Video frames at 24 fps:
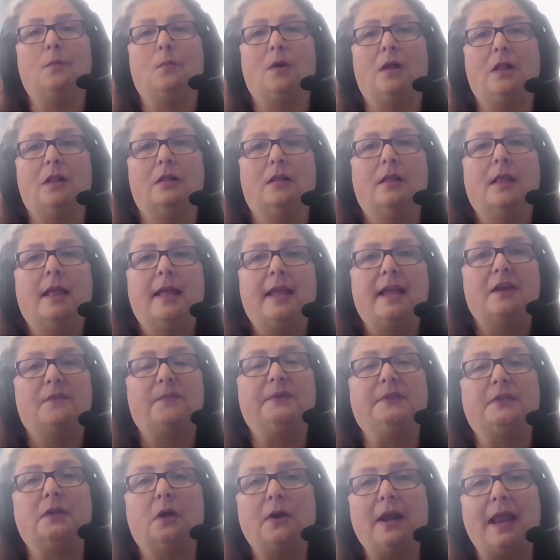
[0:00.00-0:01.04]
Well, if
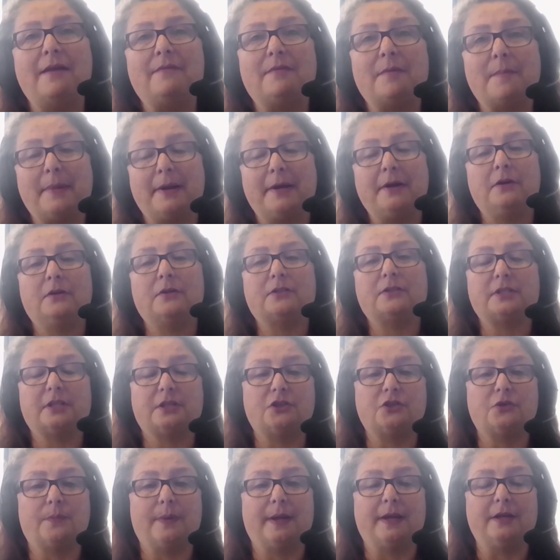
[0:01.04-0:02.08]
we don't have a marital
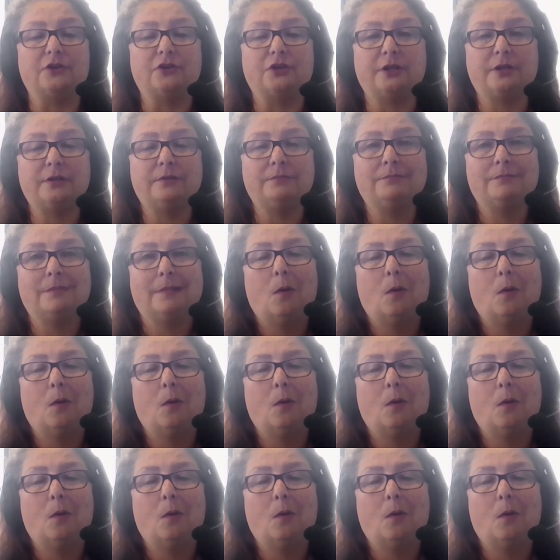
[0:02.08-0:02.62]
situation,